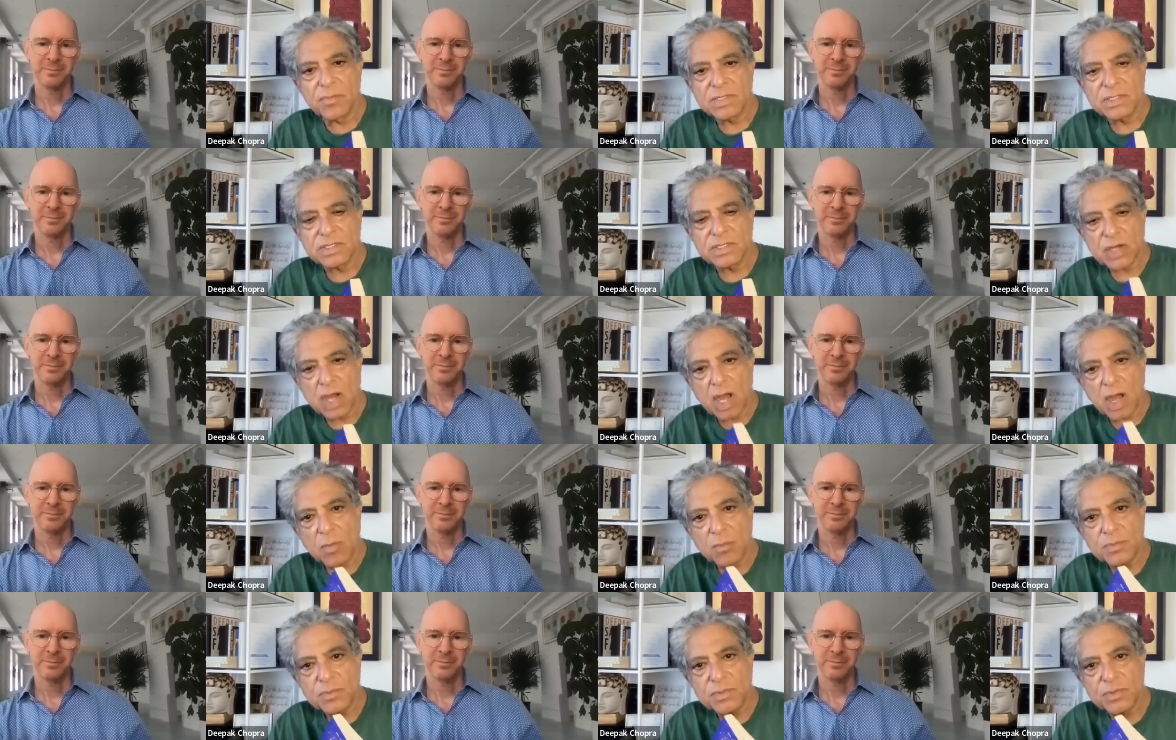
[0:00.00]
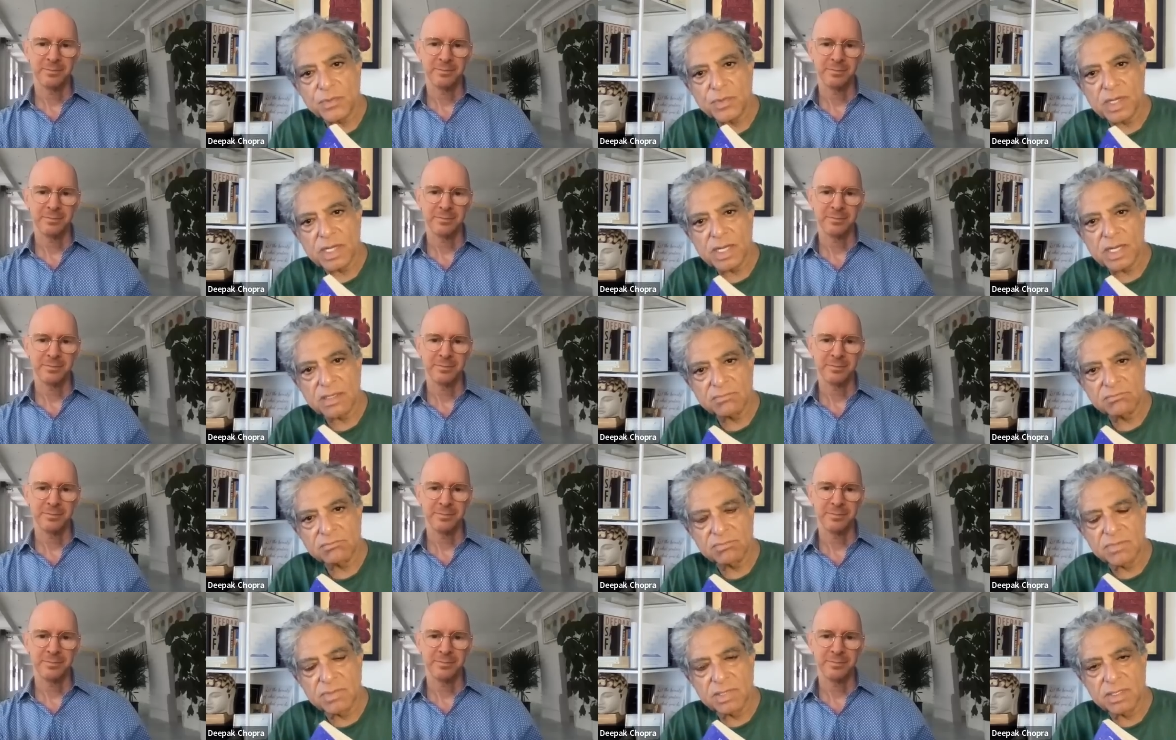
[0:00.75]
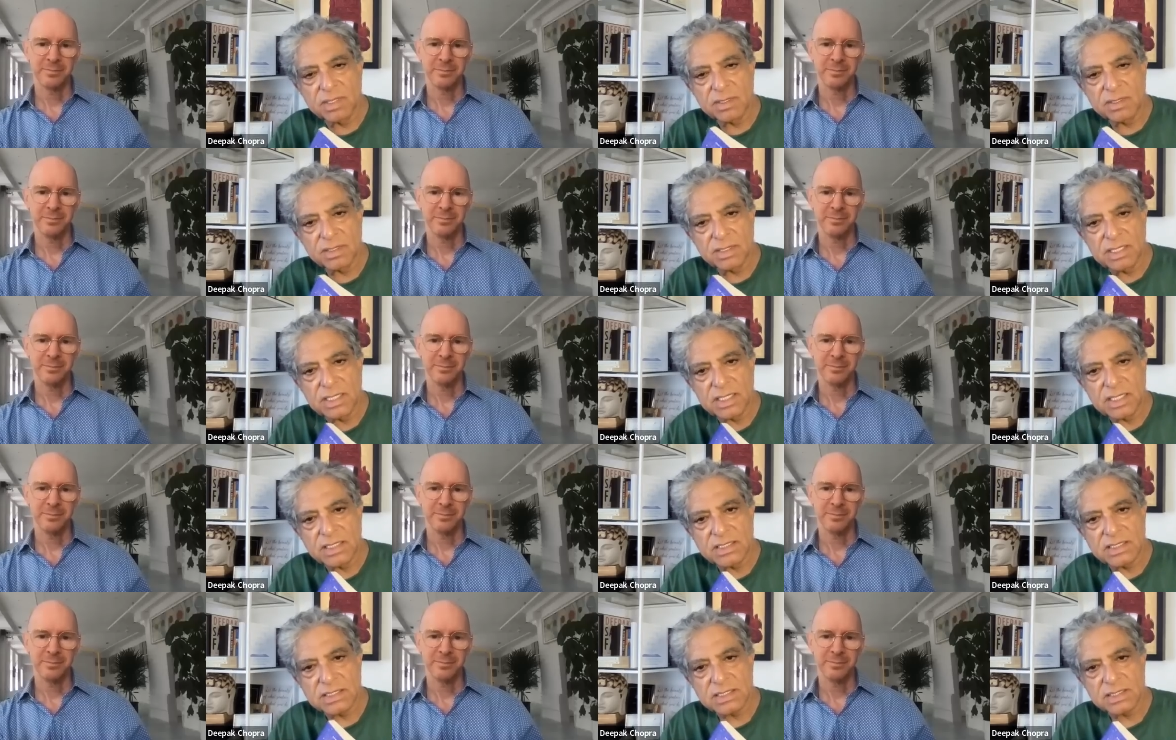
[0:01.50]
Speaker 1: stopped where the
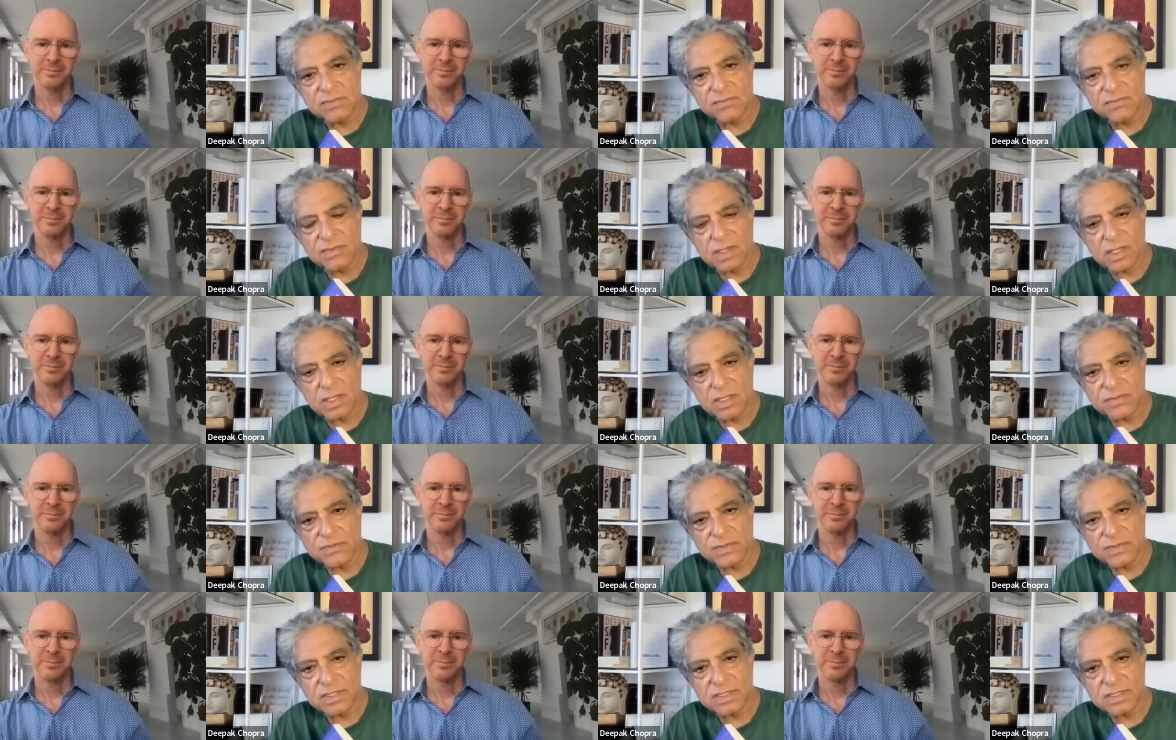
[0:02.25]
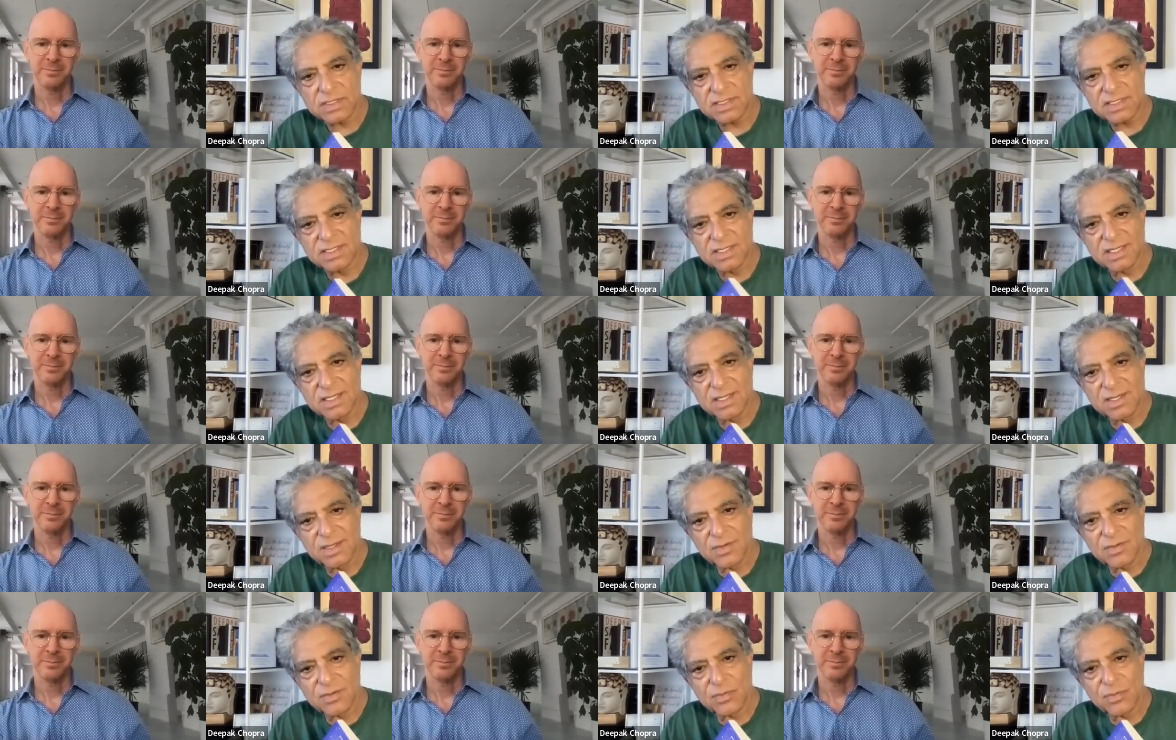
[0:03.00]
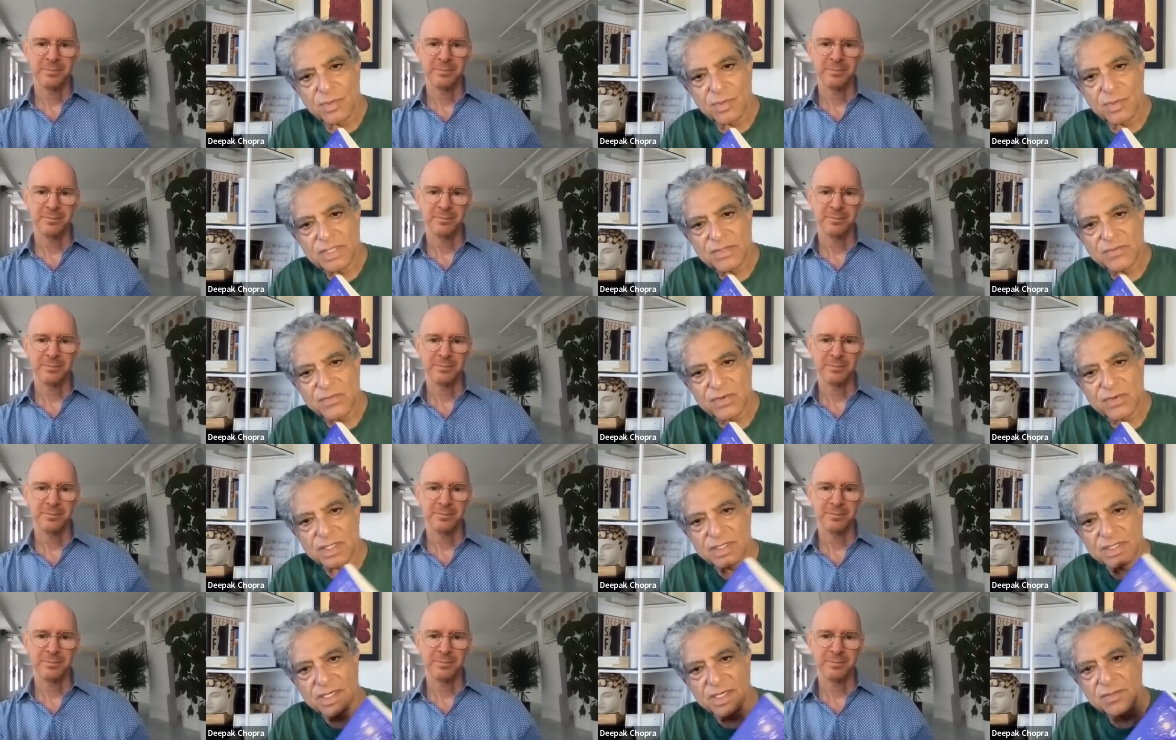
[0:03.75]
Eastern philosophers went
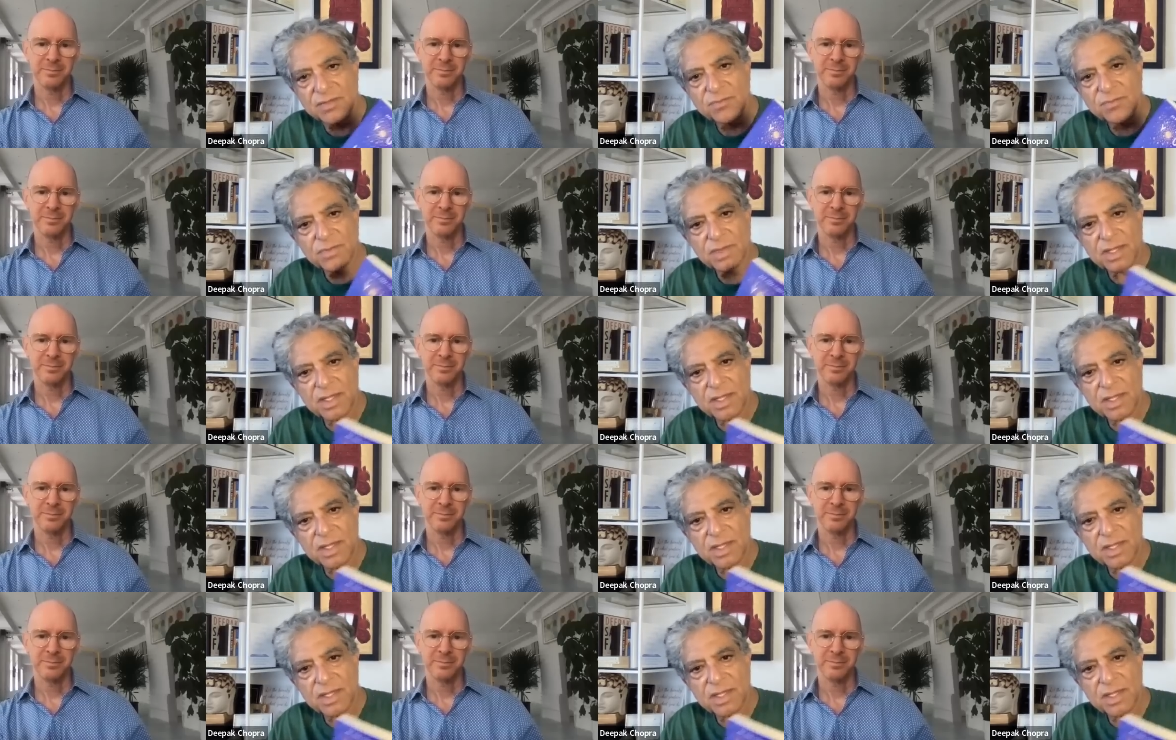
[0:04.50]
further.